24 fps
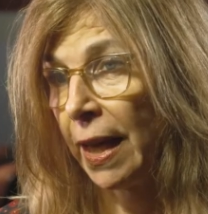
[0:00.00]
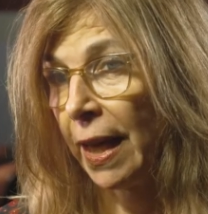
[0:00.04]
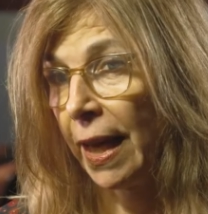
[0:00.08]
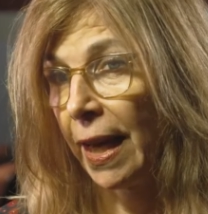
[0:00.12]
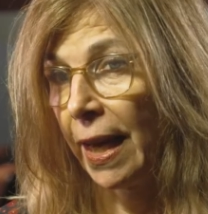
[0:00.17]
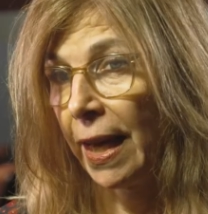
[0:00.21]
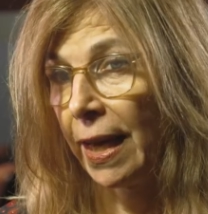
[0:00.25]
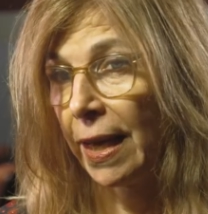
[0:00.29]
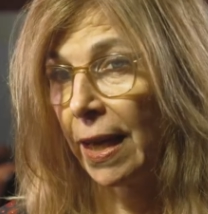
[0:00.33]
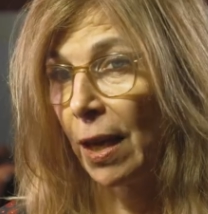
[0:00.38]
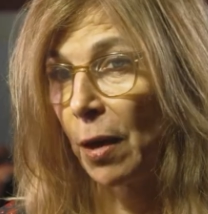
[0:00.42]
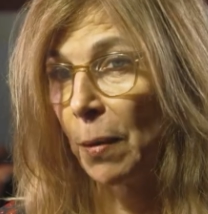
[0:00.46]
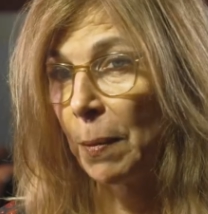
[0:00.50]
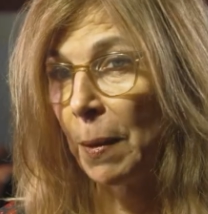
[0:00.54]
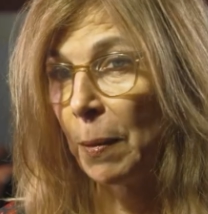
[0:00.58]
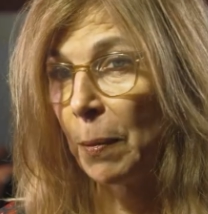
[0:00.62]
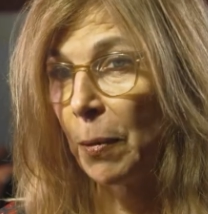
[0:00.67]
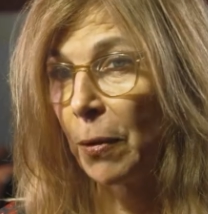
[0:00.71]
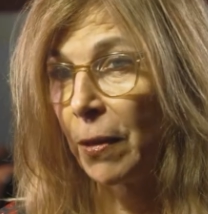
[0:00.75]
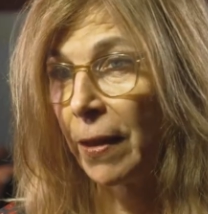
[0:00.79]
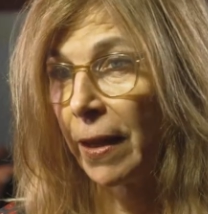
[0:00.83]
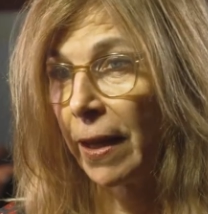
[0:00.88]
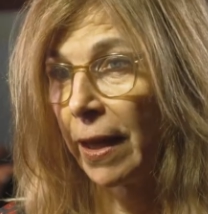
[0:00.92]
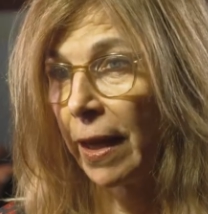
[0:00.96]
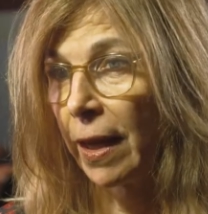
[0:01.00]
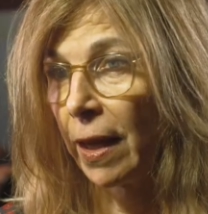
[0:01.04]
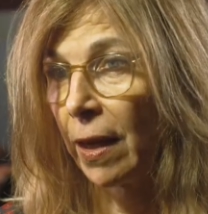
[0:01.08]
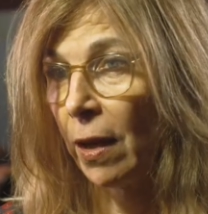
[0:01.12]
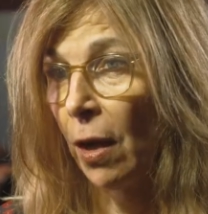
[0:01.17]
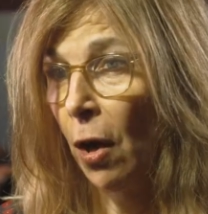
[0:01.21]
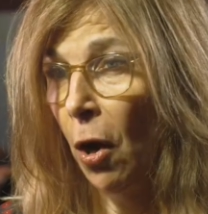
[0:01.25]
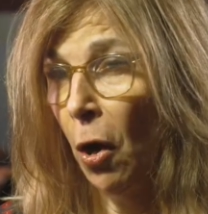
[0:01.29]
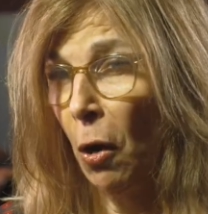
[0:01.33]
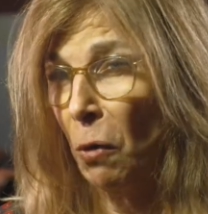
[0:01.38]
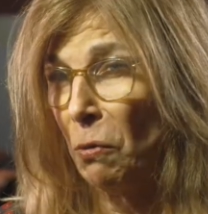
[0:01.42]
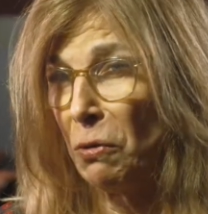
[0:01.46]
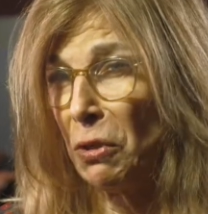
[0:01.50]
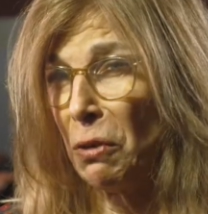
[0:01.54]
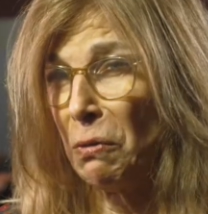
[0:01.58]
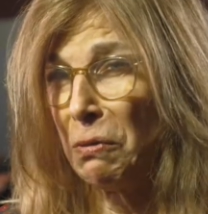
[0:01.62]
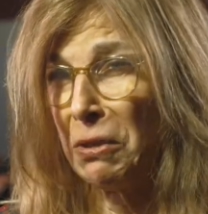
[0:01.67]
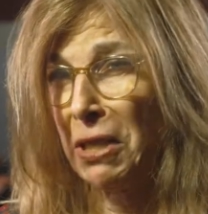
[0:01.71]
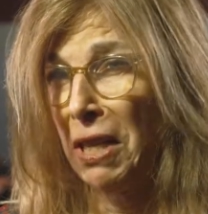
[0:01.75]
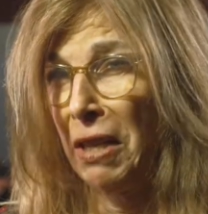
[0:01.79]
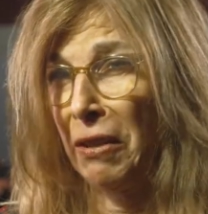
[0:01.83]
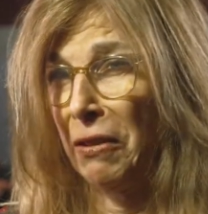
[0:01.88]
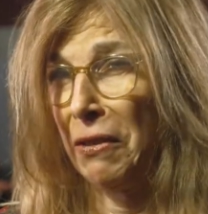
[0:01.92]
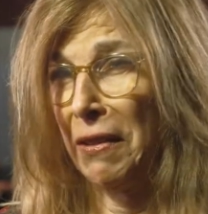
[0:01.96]
And I remember thinking, oh,
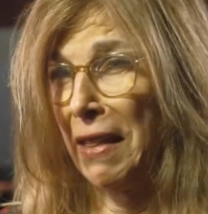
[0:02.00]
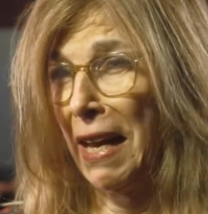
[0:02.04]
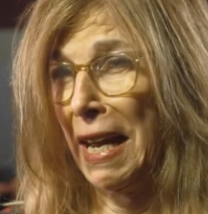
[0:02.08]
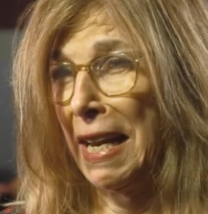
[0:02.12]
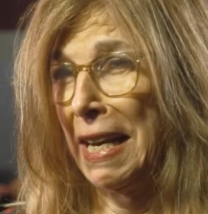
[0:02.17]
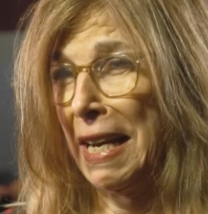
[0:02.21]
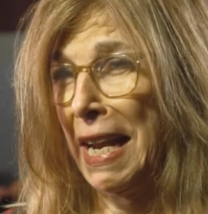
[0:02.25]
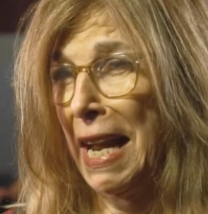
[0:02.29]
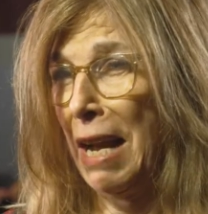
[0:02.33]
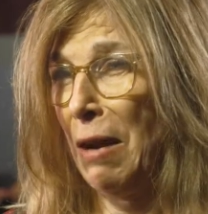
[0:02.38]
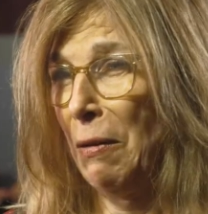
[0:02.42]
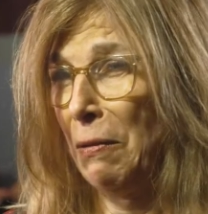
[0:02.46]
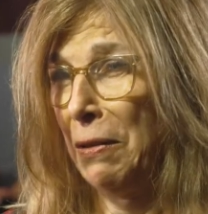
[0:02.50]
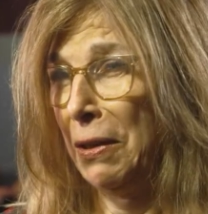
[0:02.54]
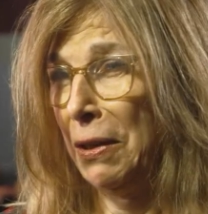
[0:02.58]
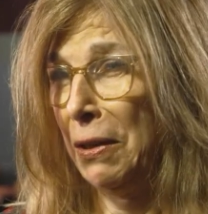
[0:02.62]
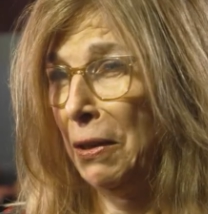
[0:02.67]
don't tell her that now.